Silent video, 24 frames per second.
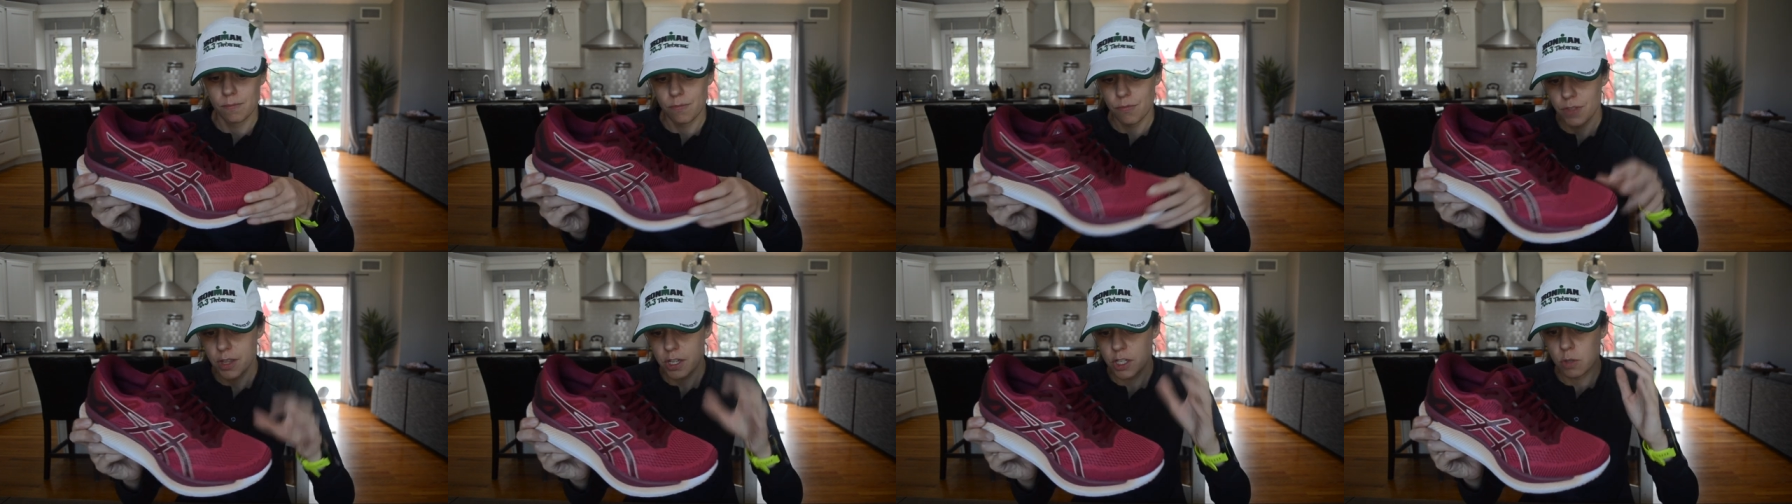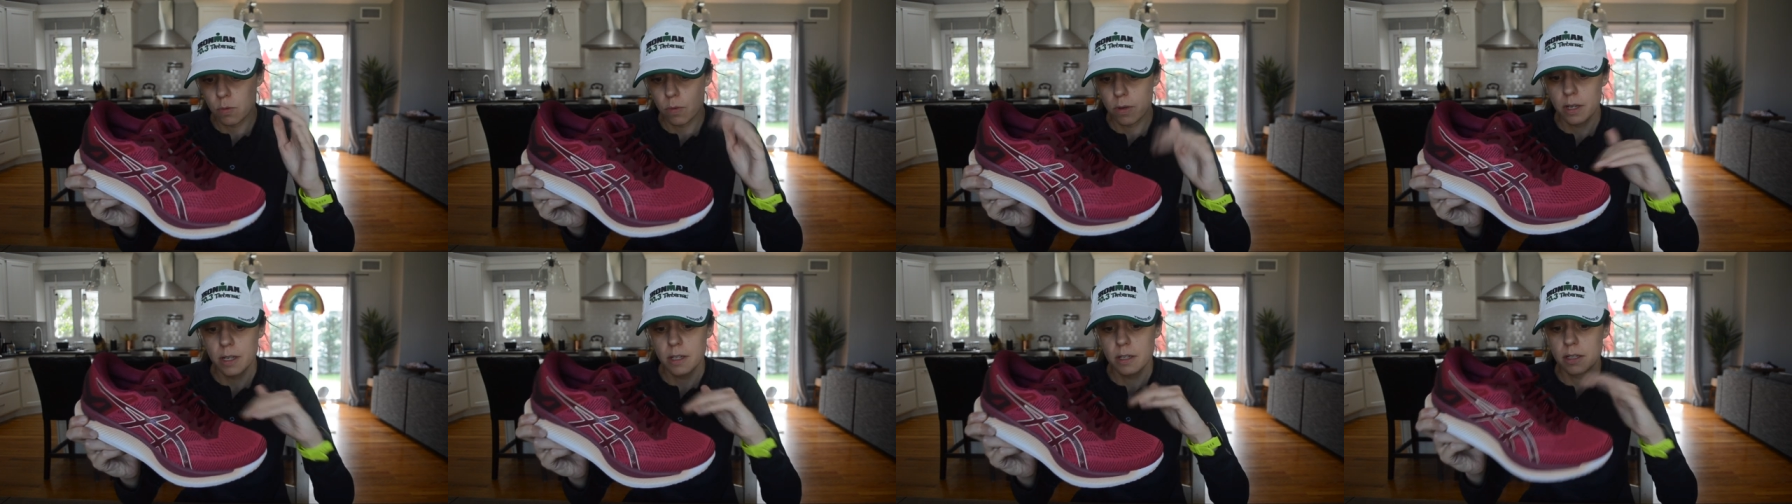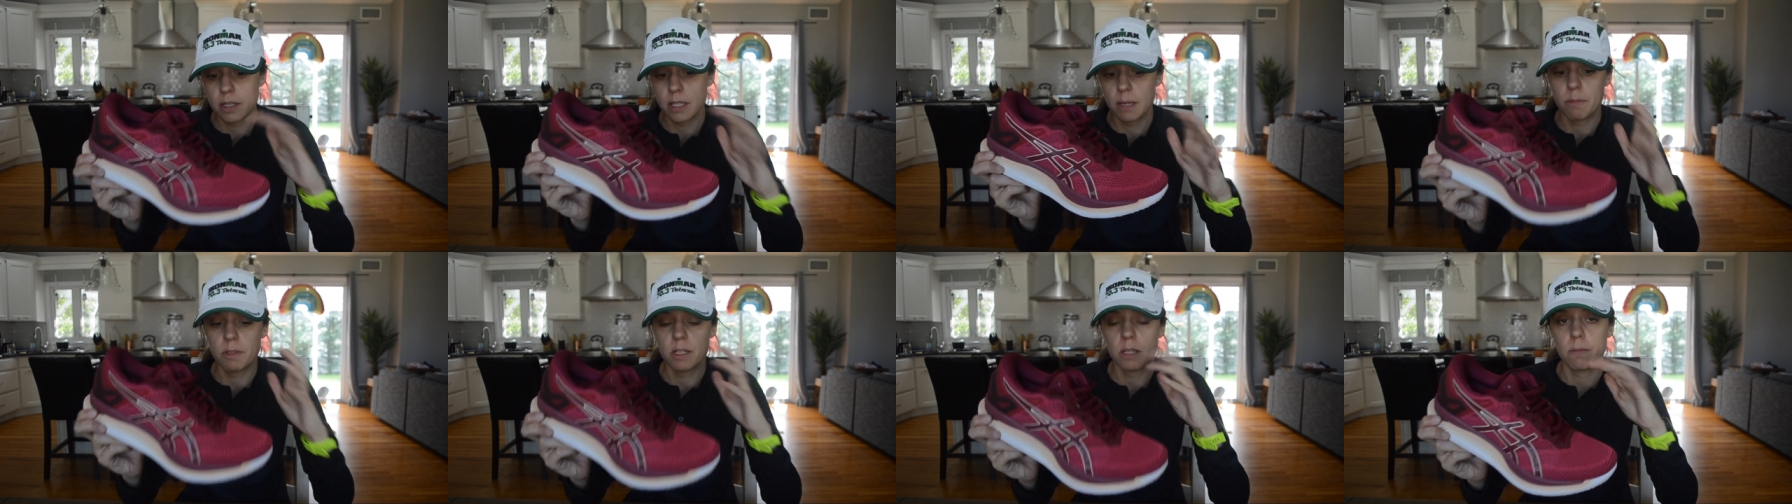This one
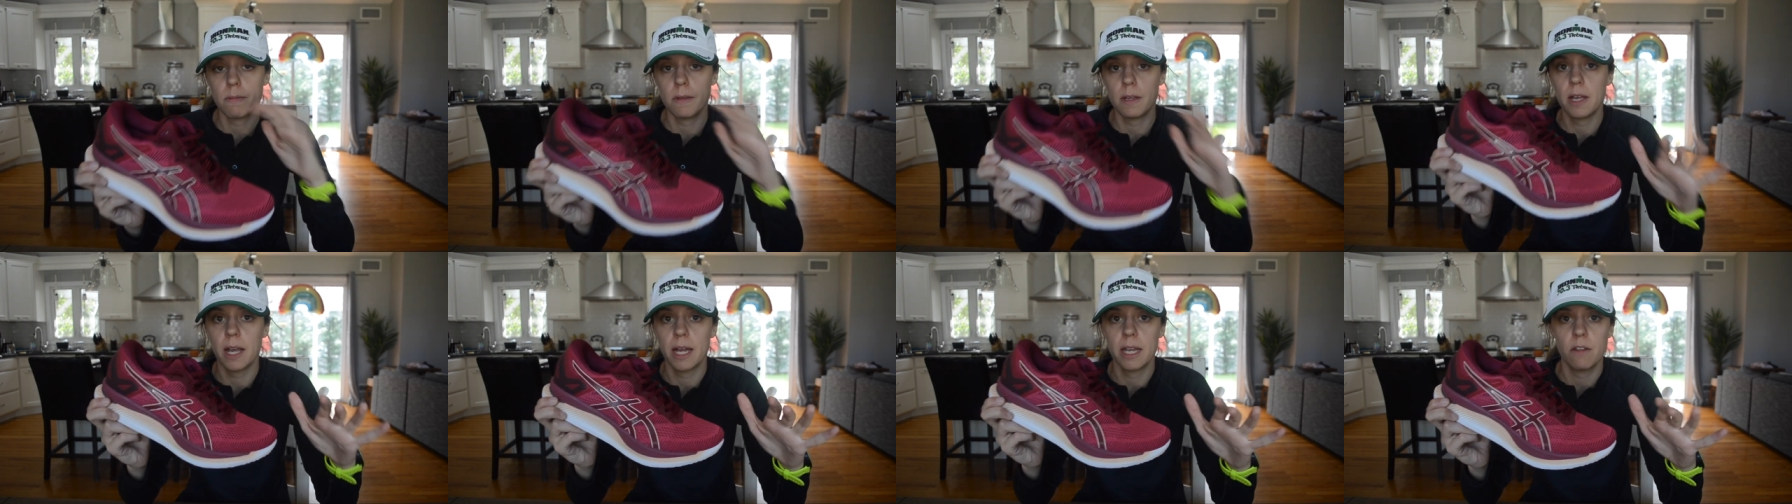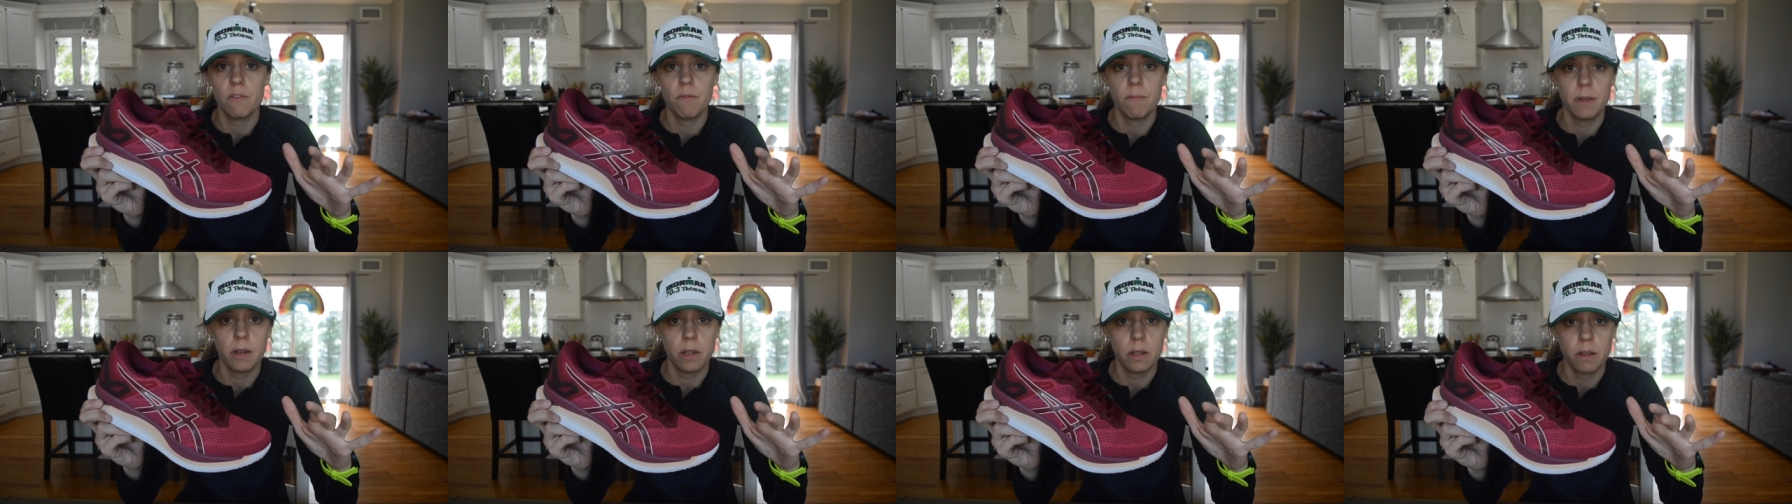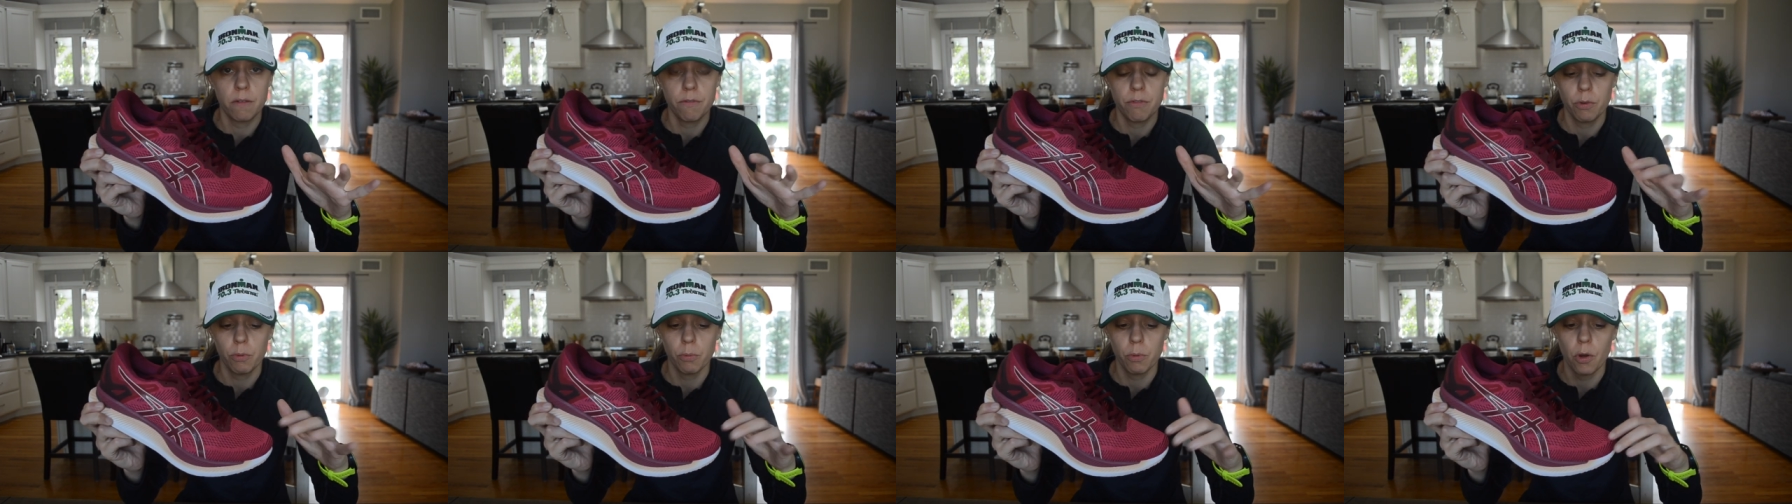seems to be kind of middle
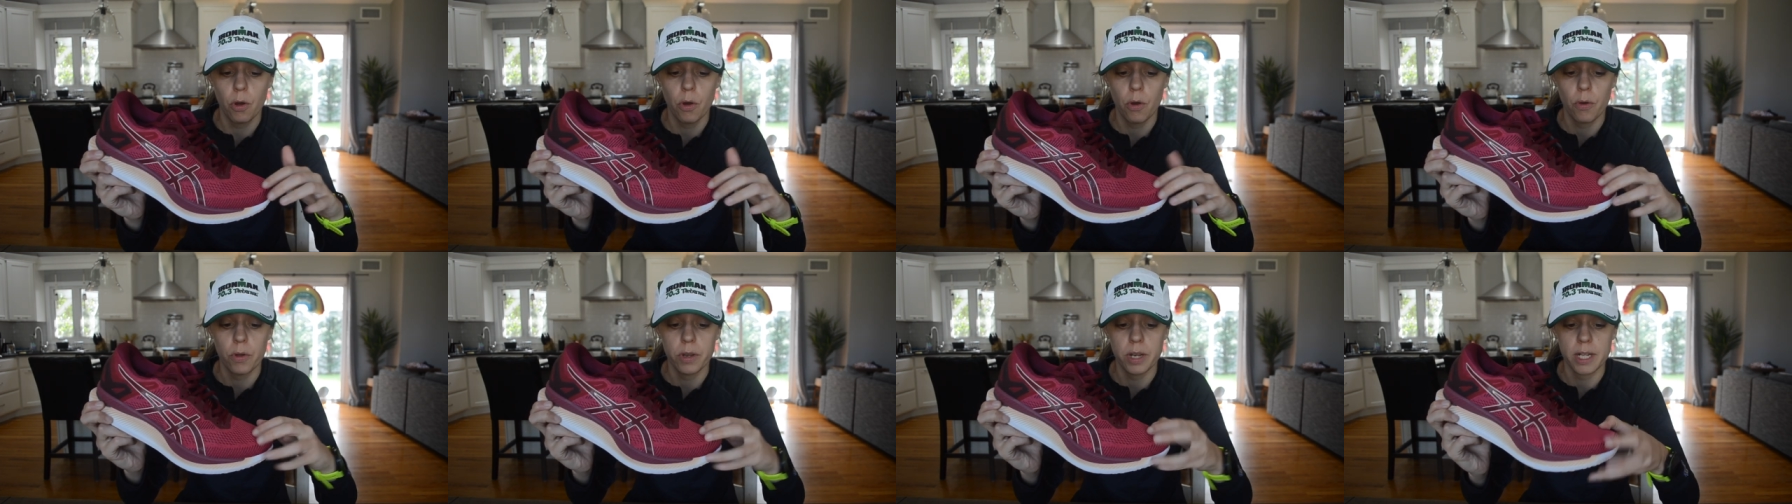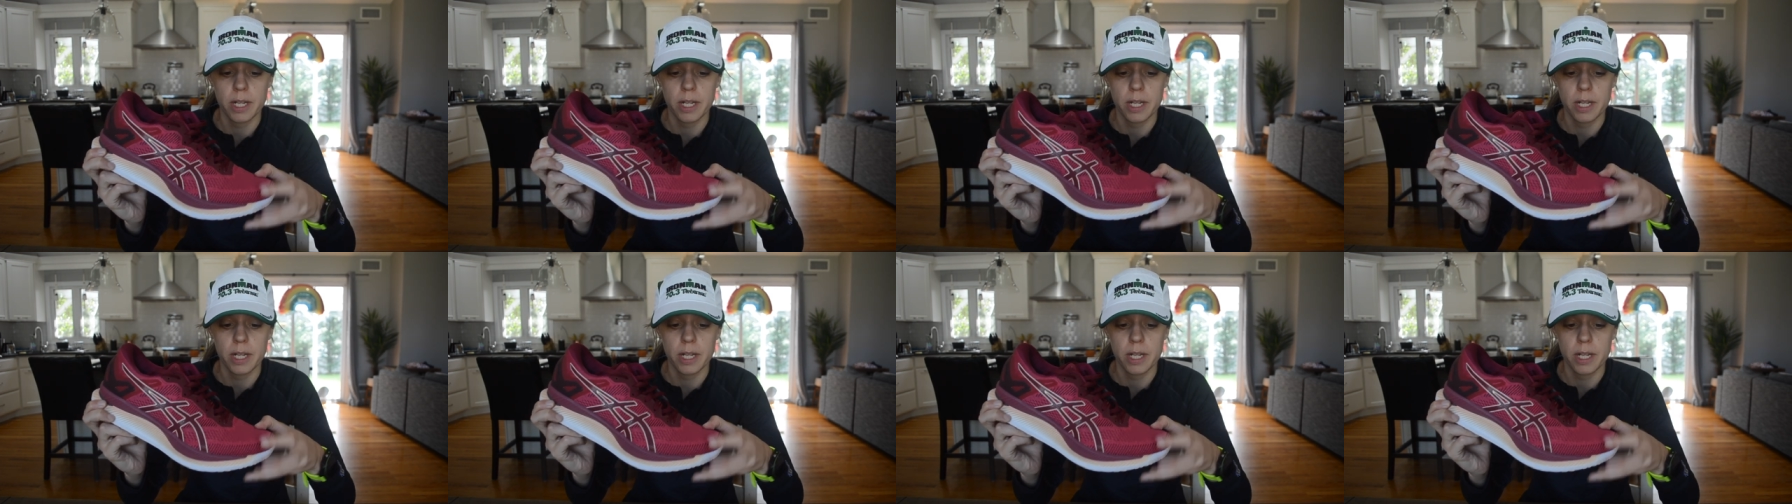of the road.